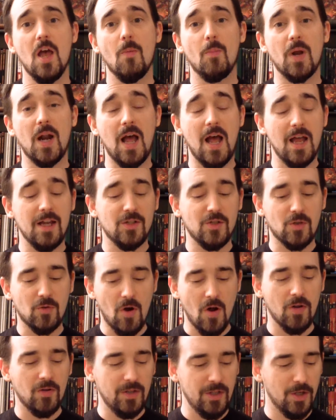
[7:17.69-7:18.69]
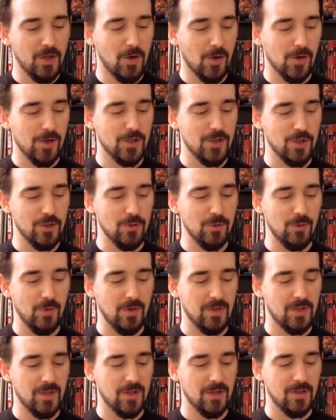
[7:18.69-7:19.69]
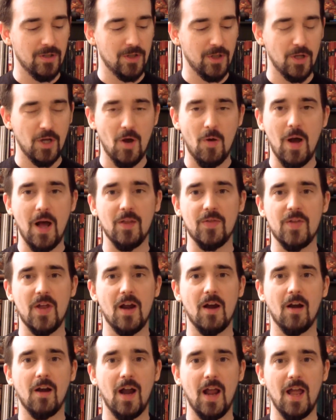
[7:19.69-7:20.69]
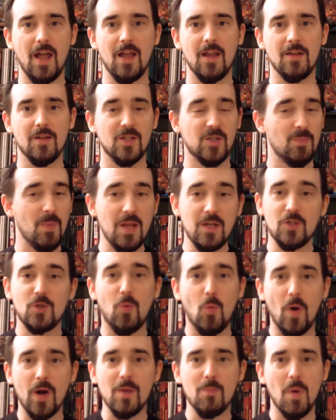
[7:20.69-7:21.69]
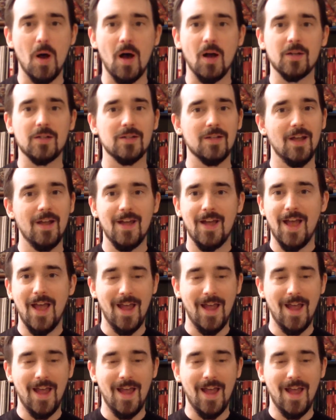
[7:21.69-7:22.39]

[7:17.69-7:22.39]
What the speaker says: But I strongly encourage you to go out there and spend $20